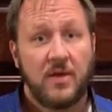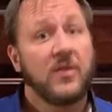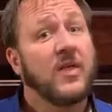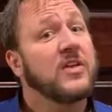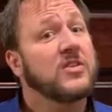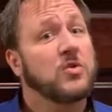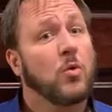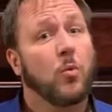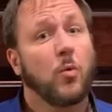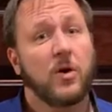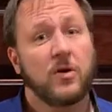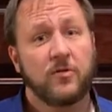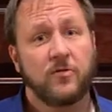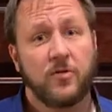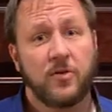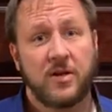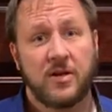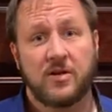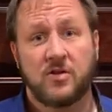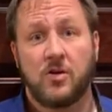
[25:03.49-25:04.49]
That's a
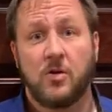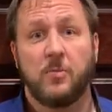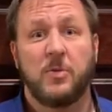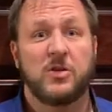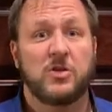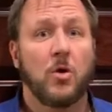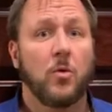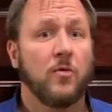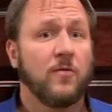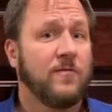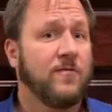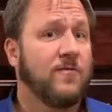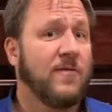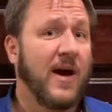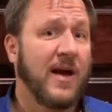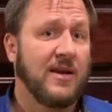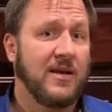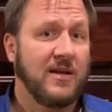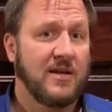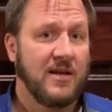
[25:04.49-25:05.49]
wonderful thing to do, but don't
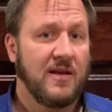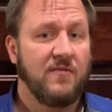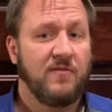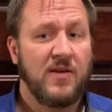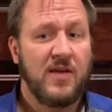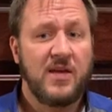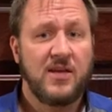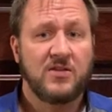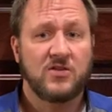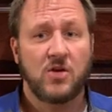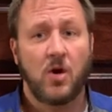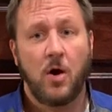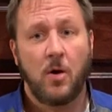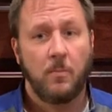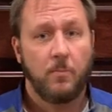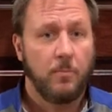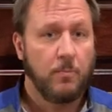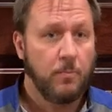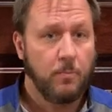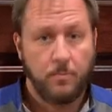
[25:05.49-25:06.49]
fight it. If he's
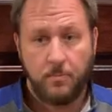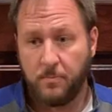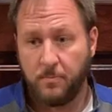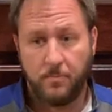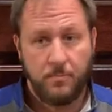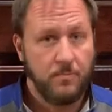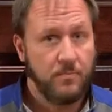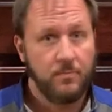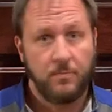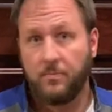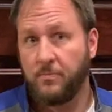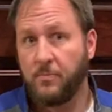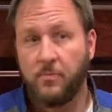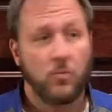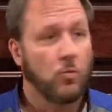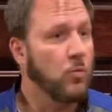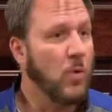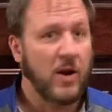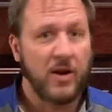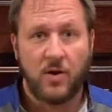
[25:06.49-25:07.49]
all
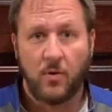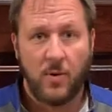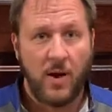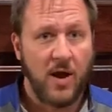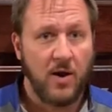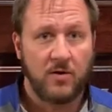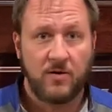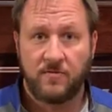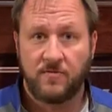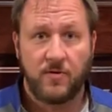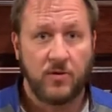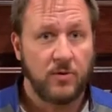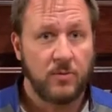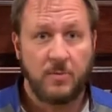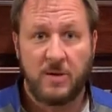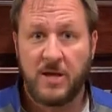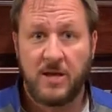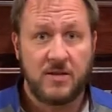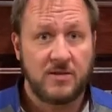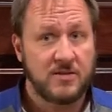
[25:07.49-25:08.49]
running around and full
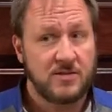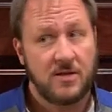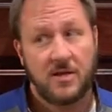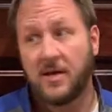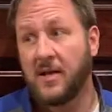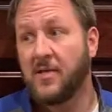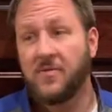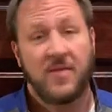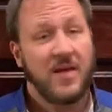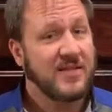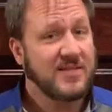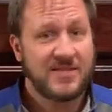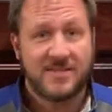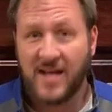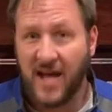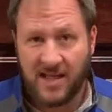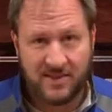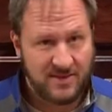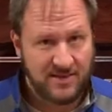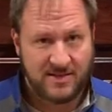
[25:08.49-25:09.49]
of beans, that's
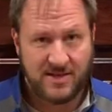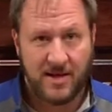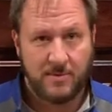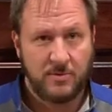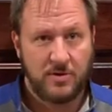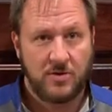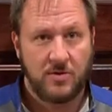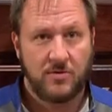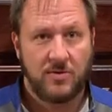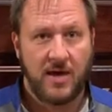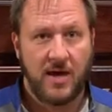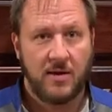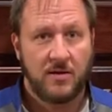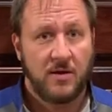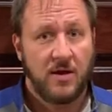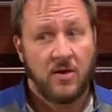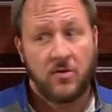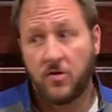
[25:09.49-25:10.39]
not the time to do that.